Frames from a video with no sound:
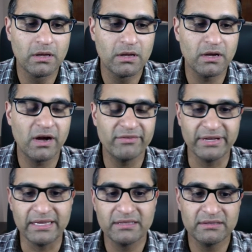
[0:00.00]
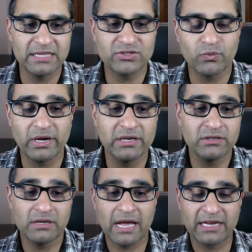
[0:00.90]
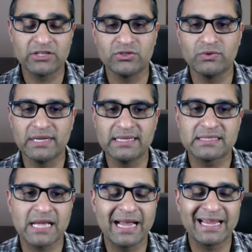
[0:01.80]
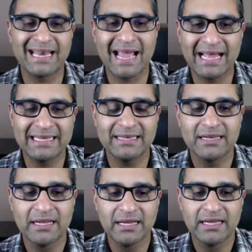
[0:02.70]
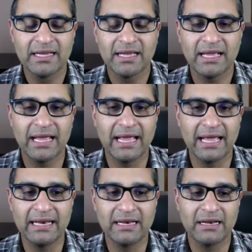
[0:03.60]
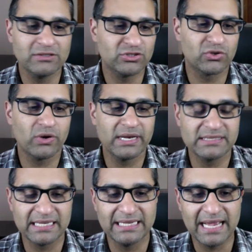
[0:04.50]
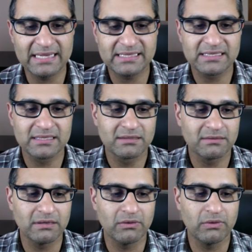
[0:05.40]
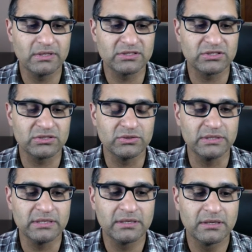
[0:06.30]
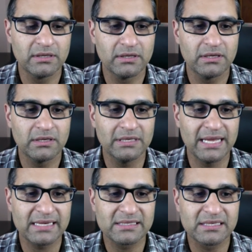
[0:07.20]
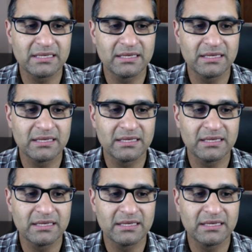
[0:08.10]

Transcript: Aave. That's one. I could do this. I can add it and just go ahead and say yes. Oh, well, let's just do it. Next.